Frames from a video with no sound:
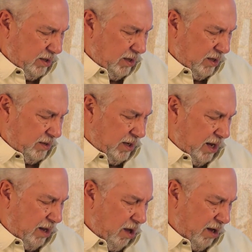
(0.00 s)
and then
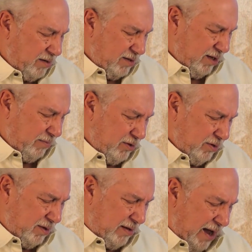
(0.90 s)
I lost him to
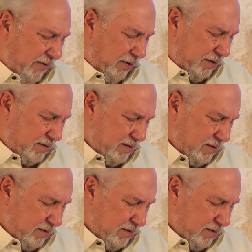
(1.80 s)
the devils."